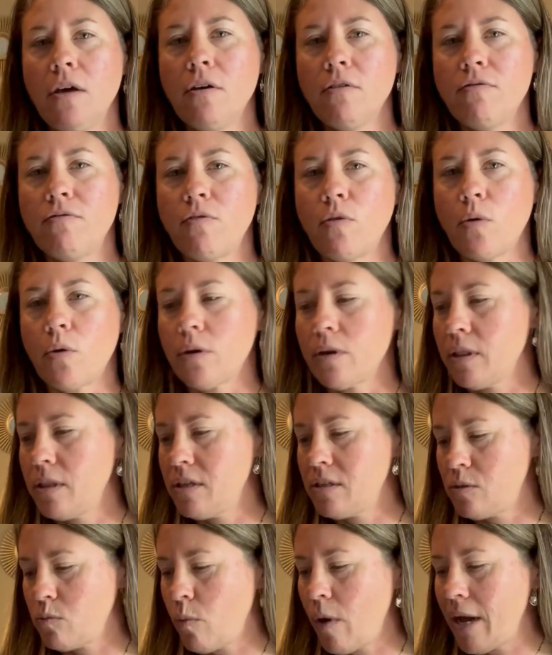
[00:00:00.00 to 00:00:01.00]
for
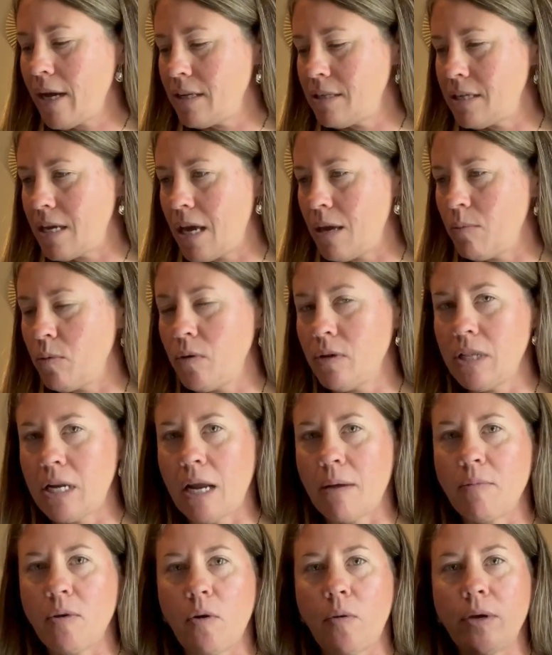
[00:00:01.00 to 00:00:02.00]
this white table that
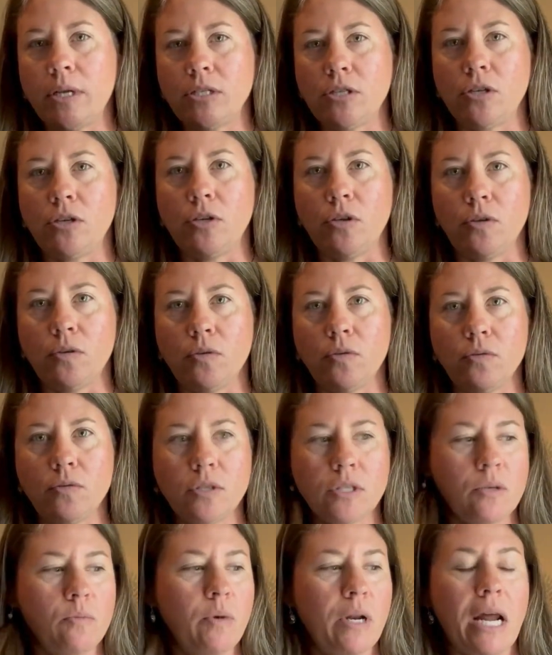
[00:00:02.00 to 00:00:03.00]
I'm going to
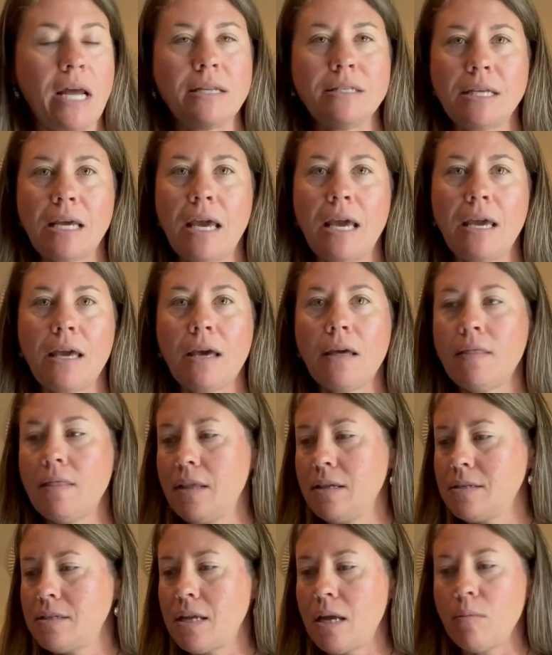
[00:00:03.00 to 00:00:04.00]
use when I take
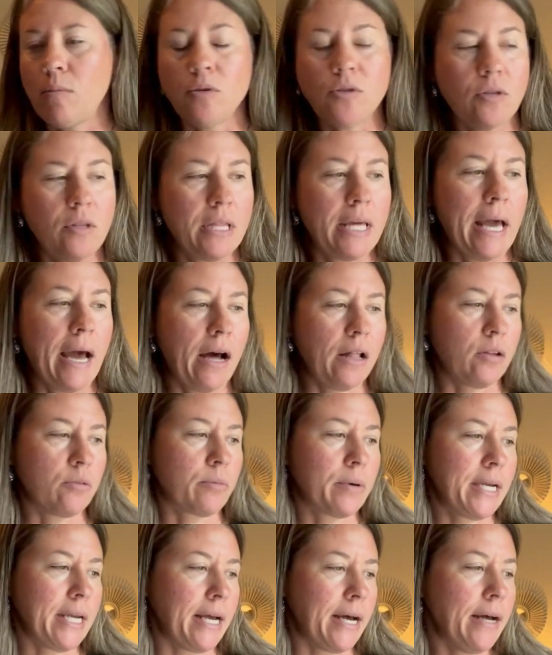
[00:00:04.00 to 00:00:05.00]
this table to the
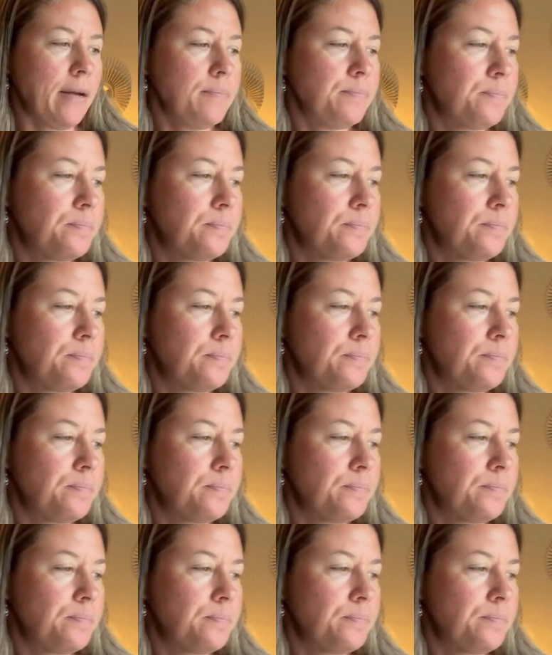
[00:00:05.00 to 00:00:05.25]
Galleria.